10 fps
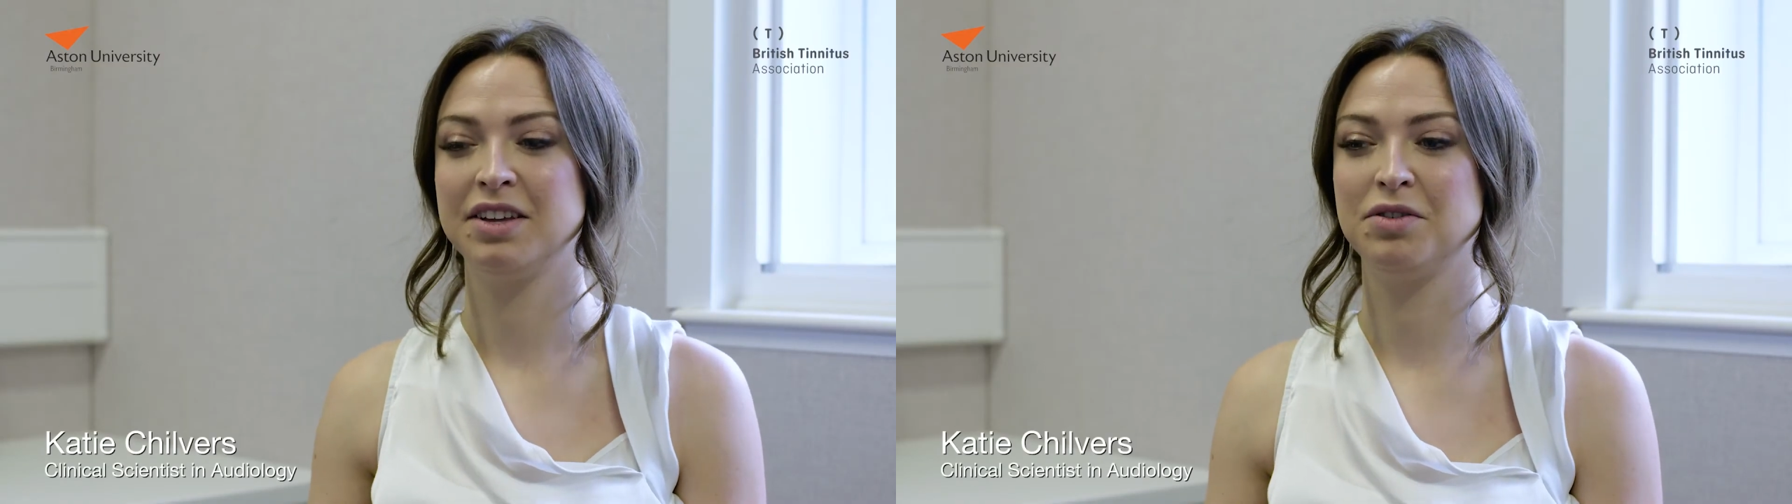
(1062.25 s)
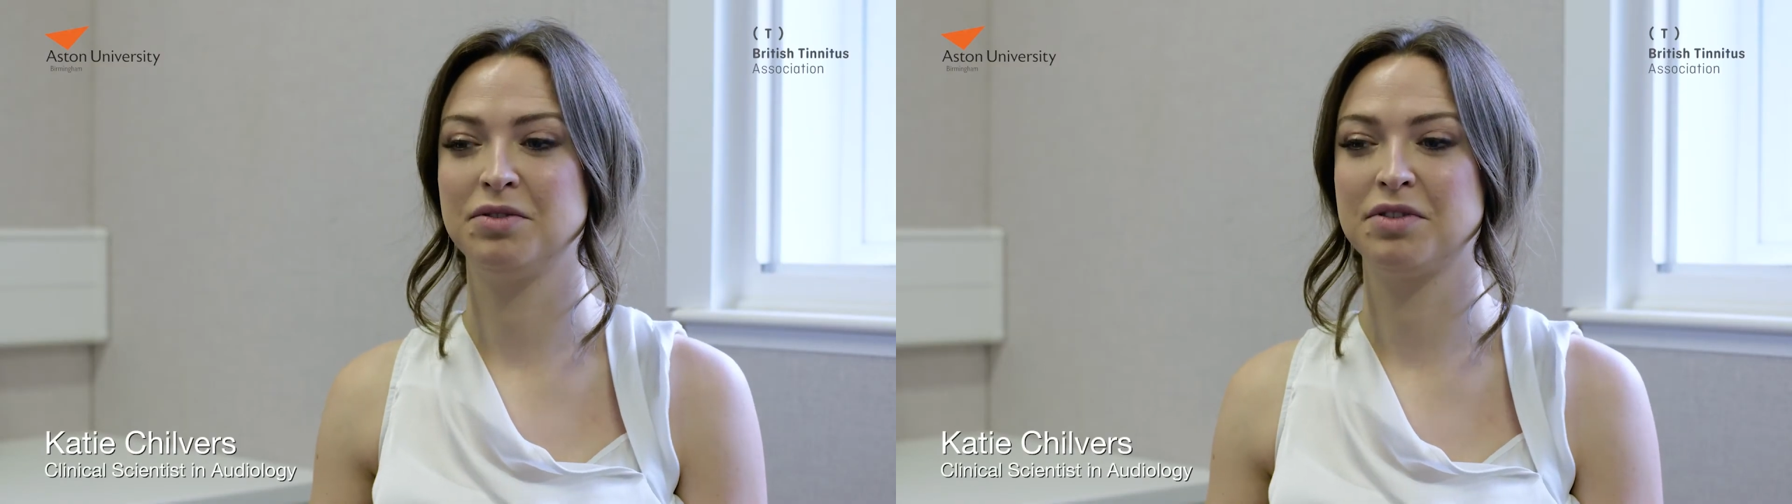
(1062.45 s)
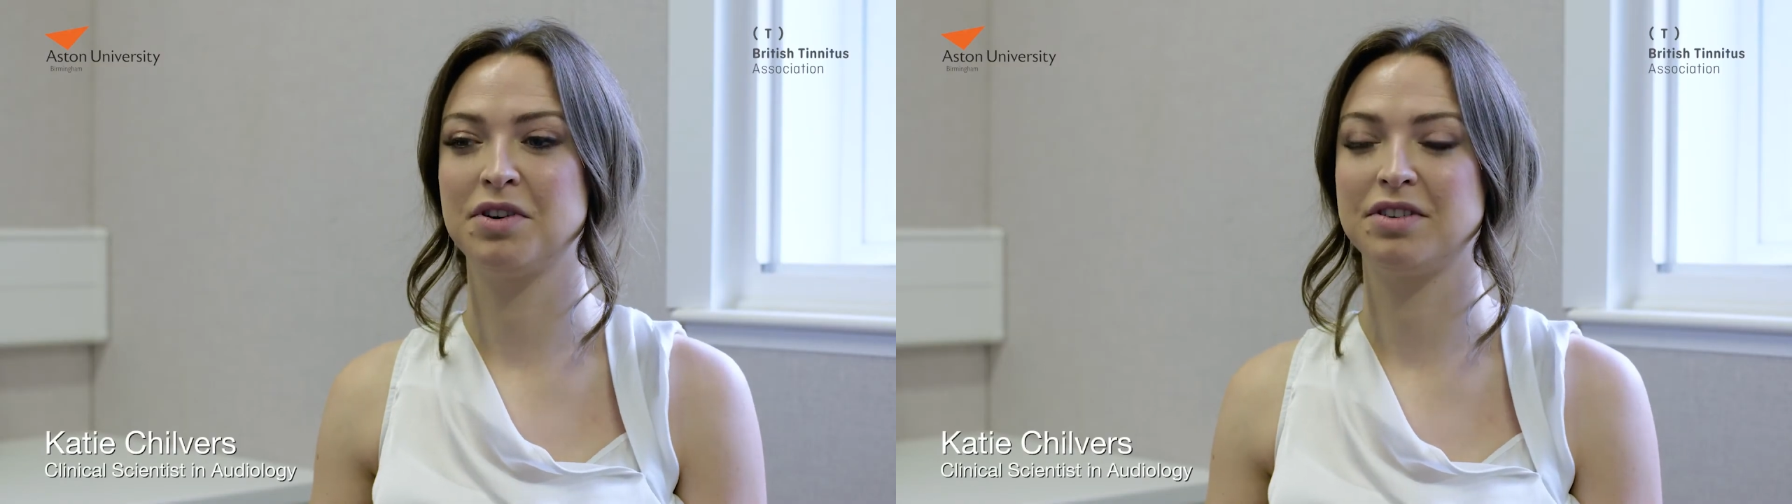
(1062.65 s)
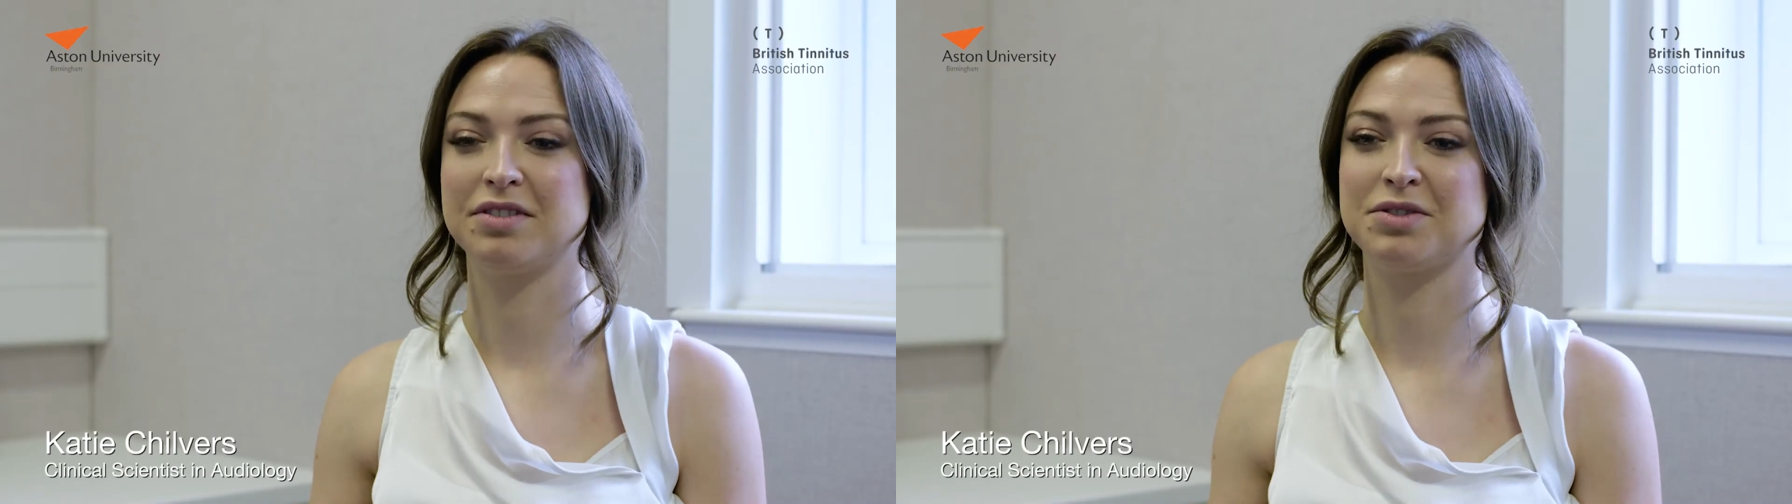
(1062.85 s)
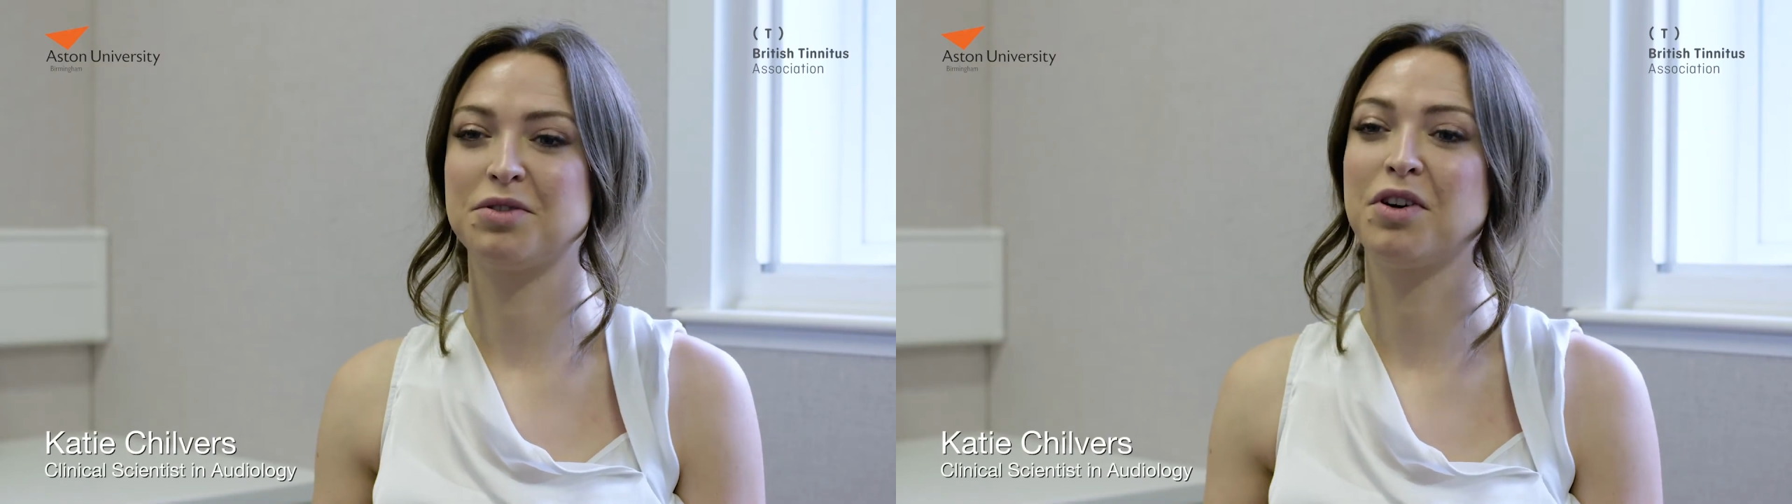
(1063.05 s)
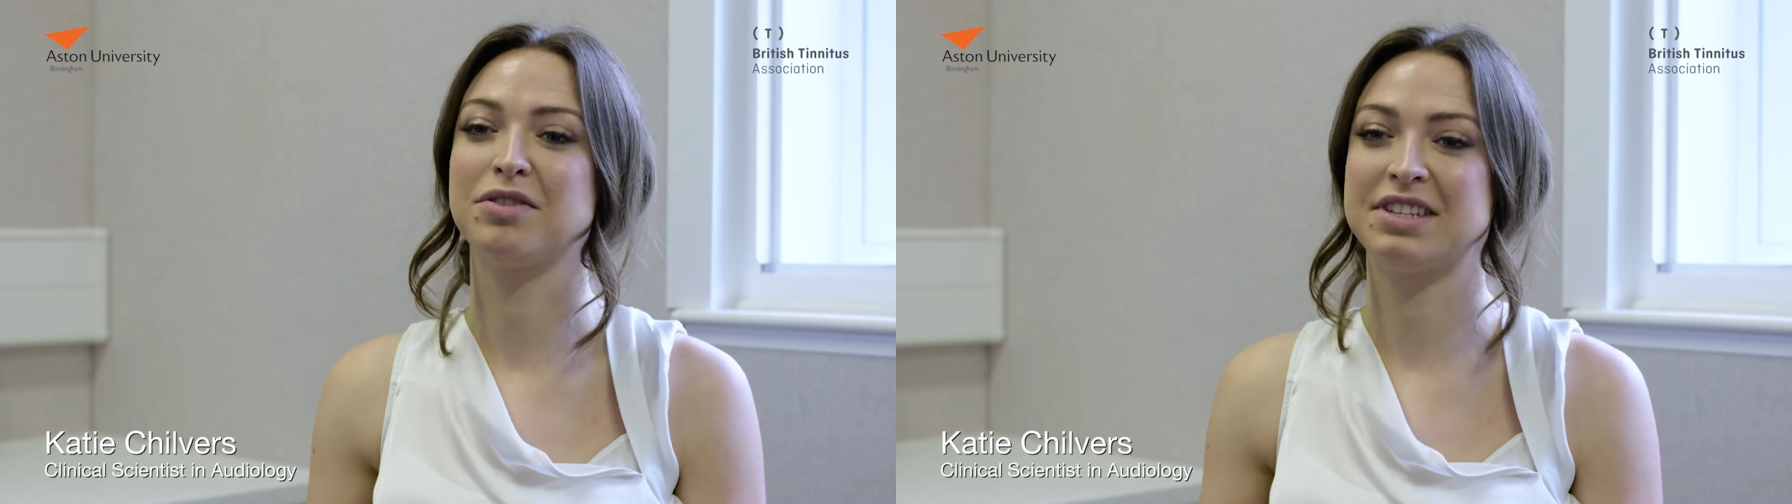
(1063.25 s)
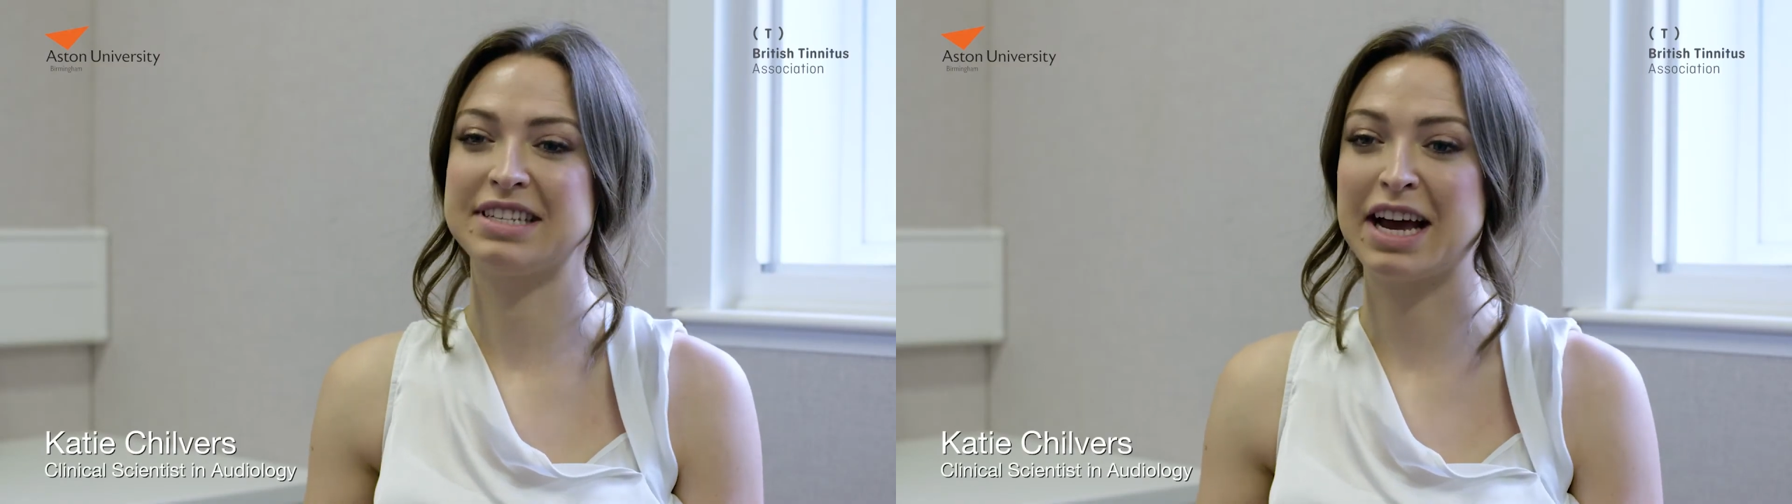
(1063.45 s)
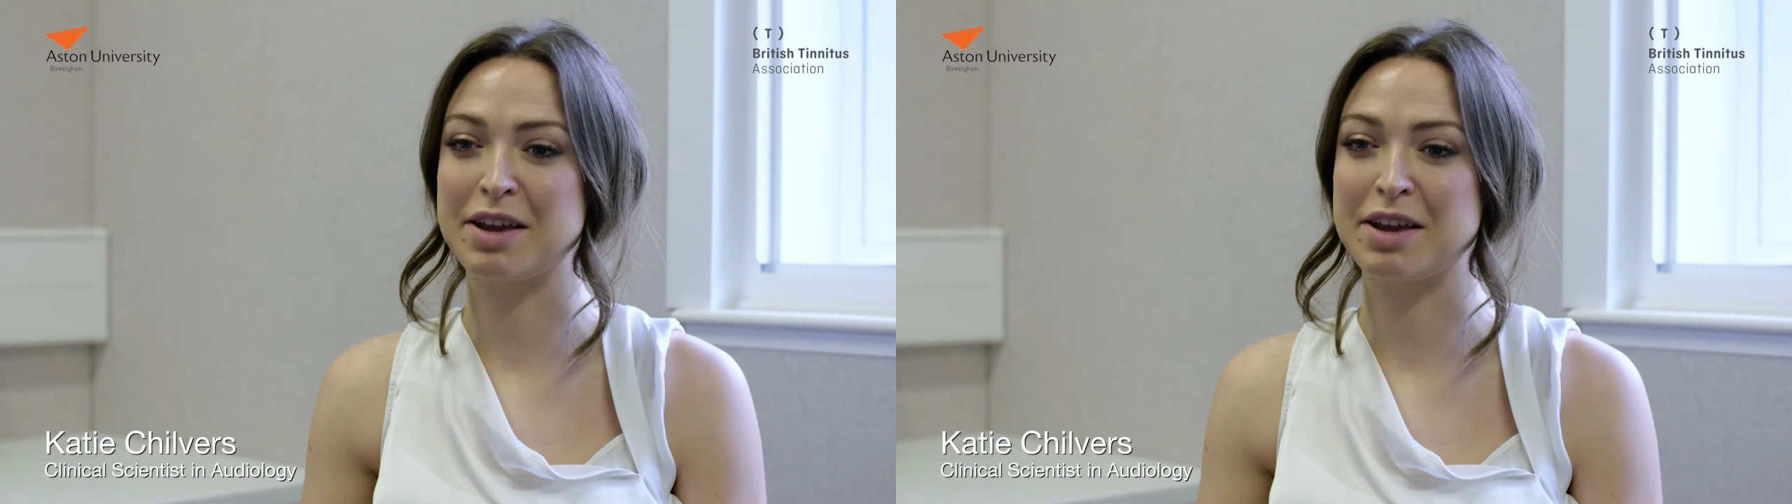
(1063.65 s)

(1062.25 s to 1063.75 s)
you've got sort of constant